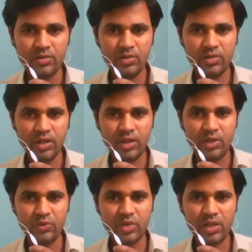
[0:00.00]

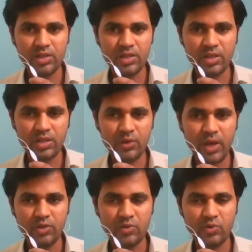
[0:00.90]
generative cells give
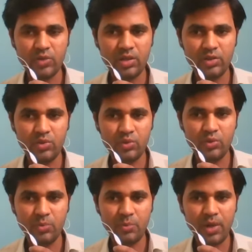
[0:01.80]
rise to the
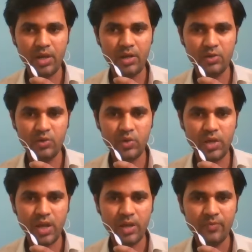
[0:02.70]
two male
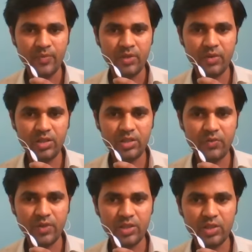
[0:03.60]
nuclei, whereas the
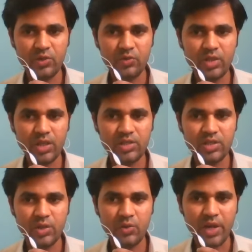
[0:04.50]
vegetative cells
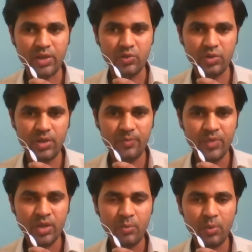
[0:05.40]
give rise to the
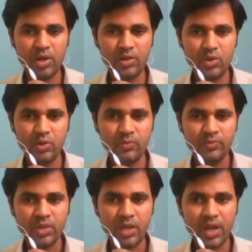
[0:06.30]
pollen tube,
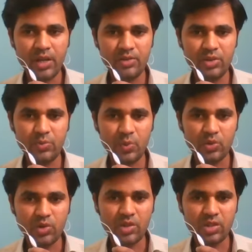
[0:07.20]
and this
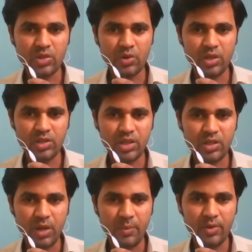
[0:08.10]
process is known as the
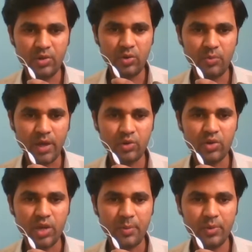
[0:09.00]

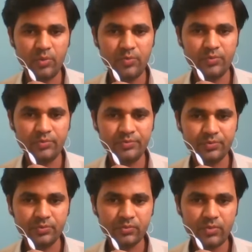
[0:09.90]

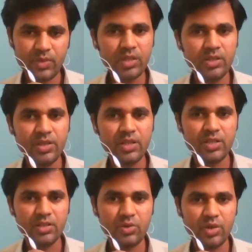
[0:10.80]

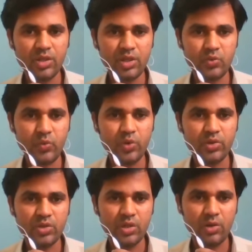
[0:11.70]
microgametogenesis. Okay, this
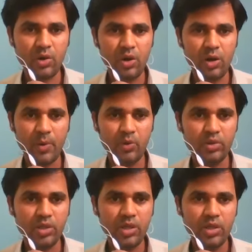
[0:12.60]
was all about the